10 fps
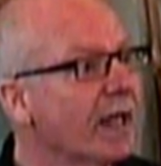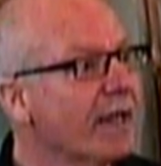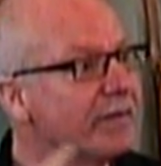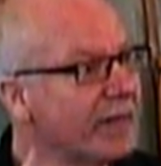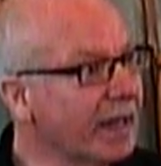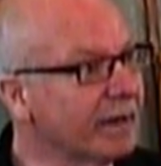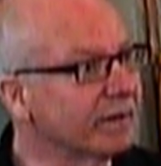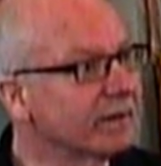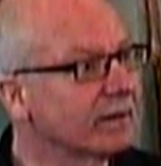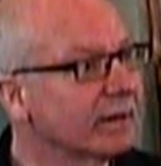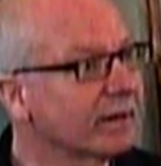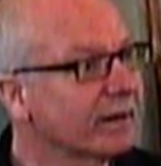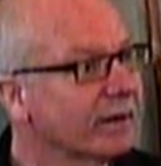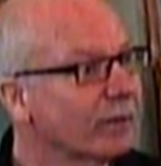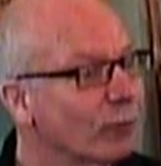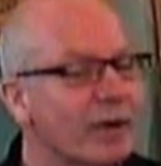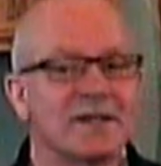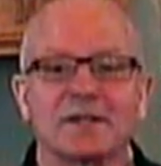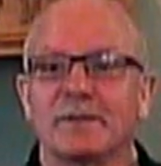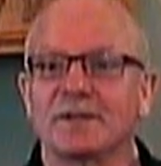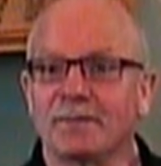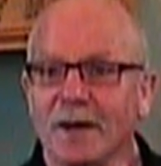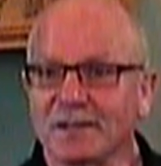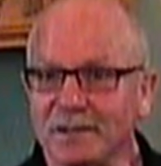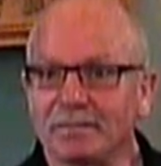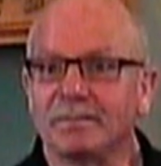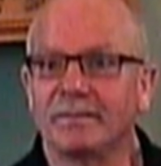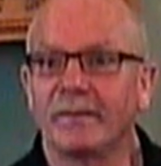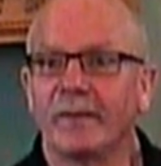And then raise him as a Muslim.